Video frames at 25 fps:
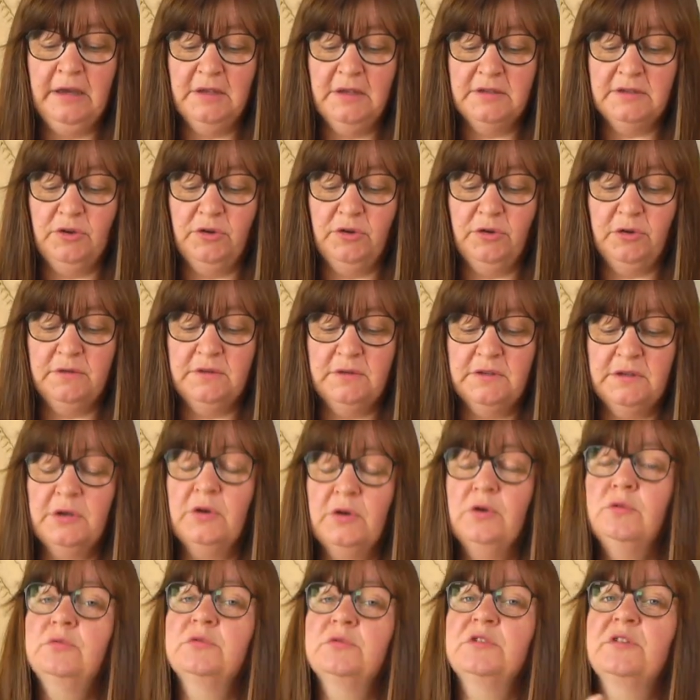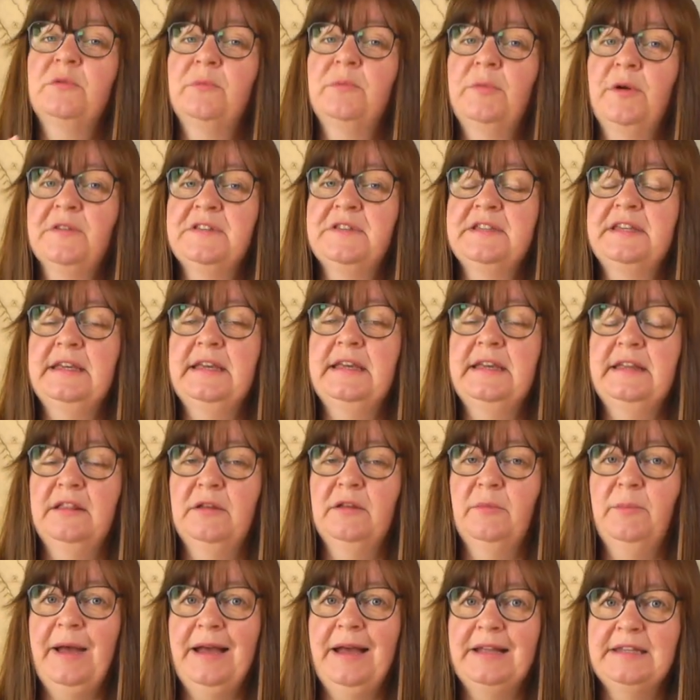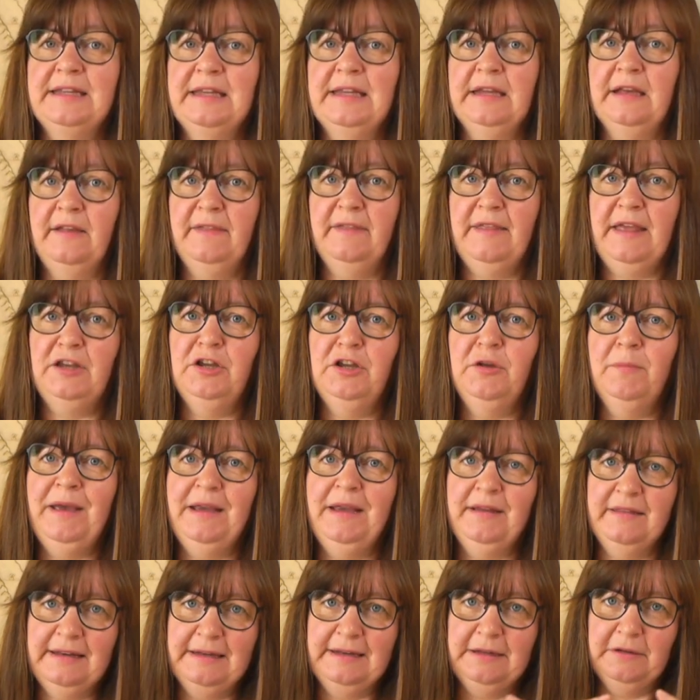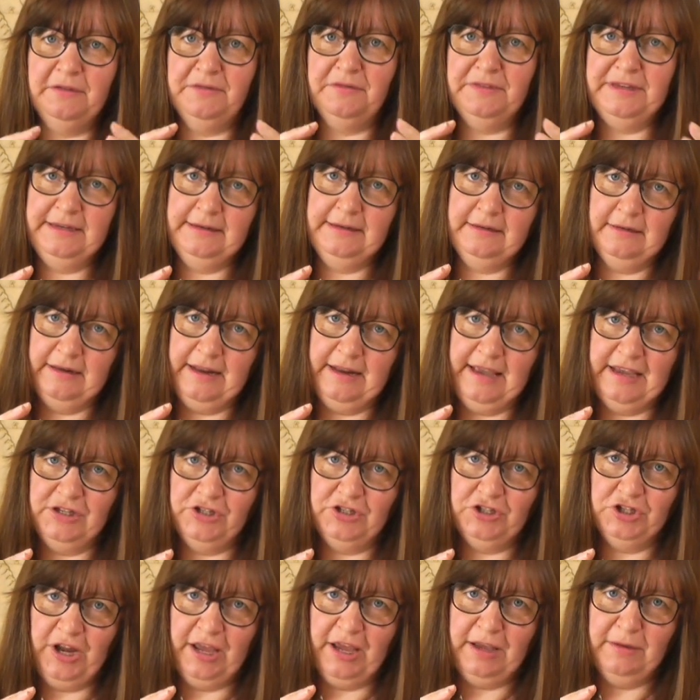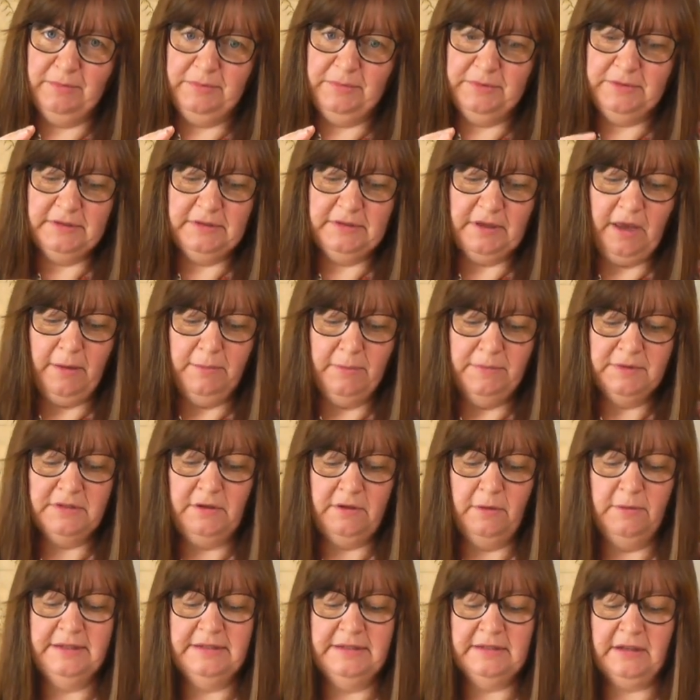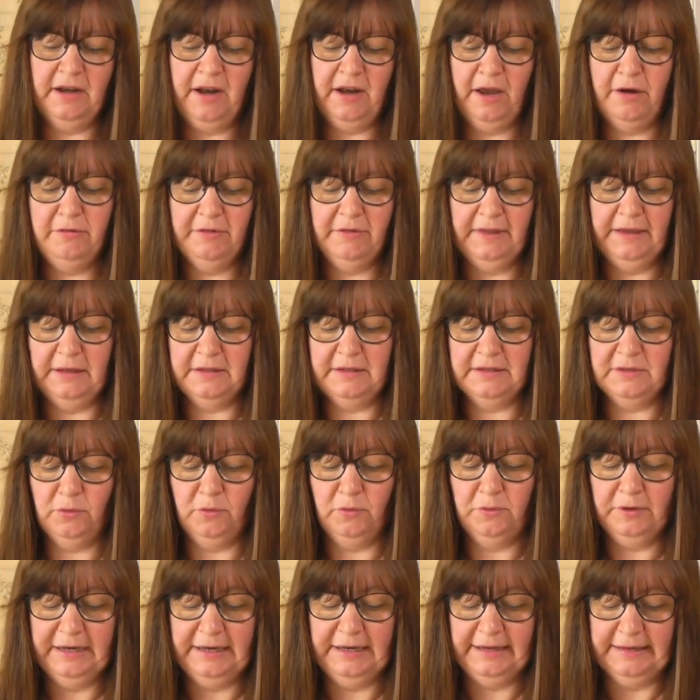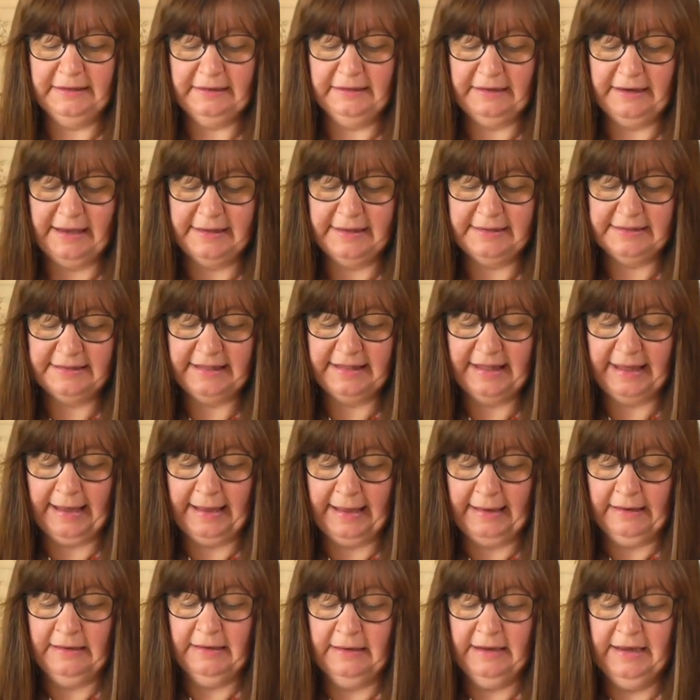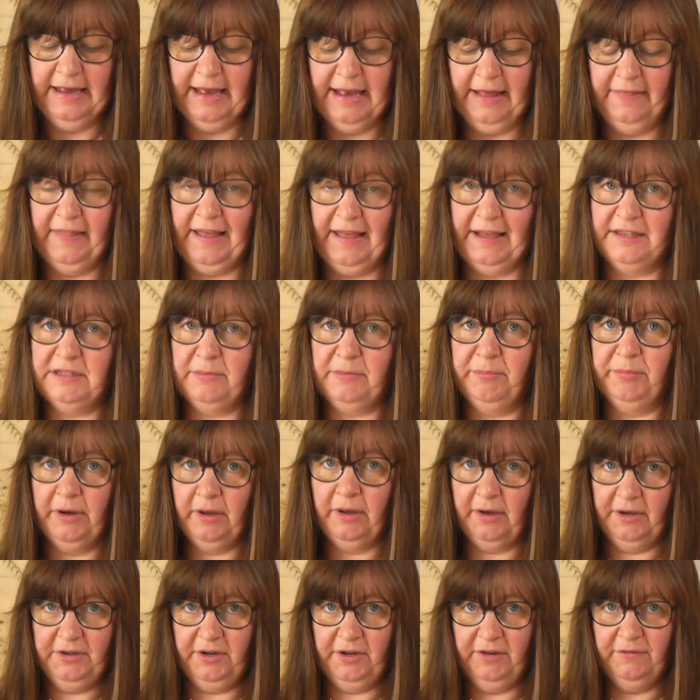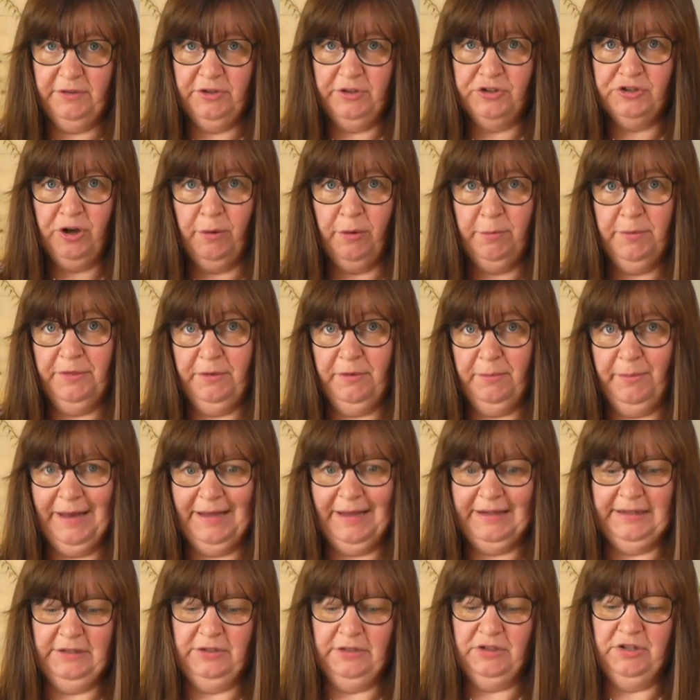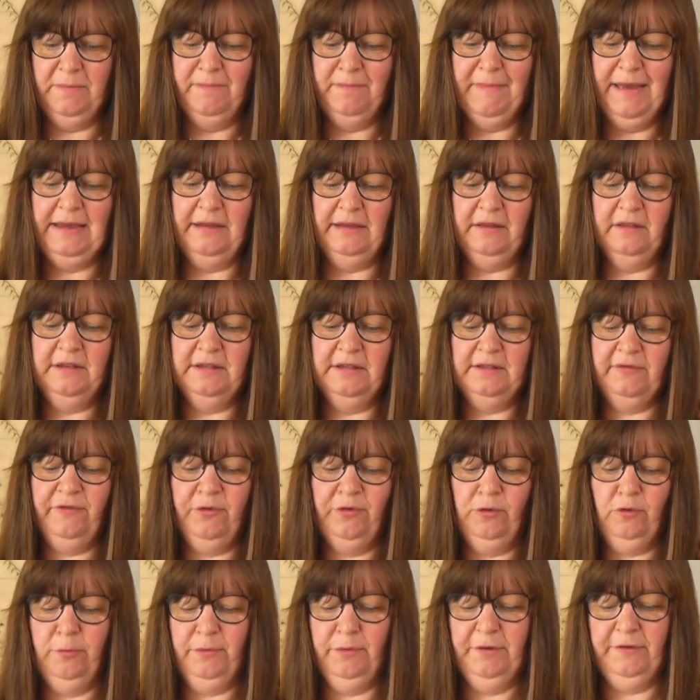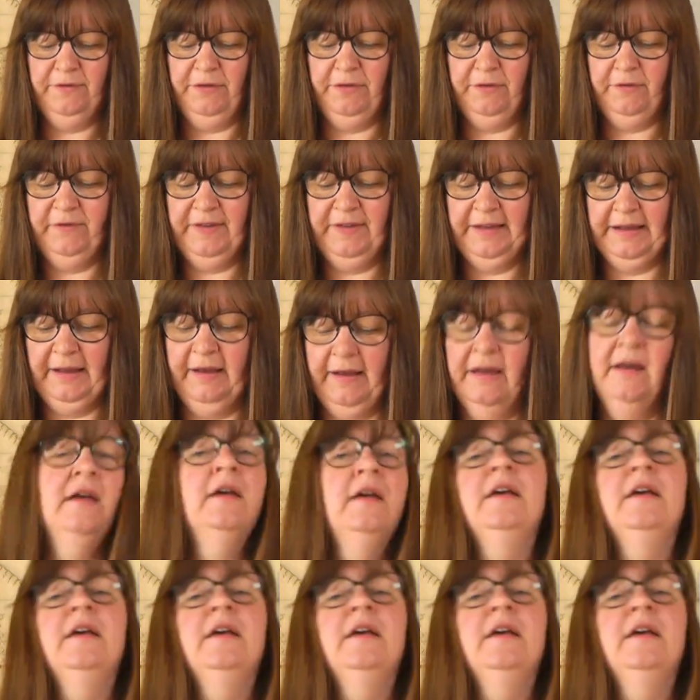So you can sculpt the body in the padding, and then you make the little needle lace shapes. So his clothing is all needle lace there, and that's applied over the top of the padding to make this form of the figure.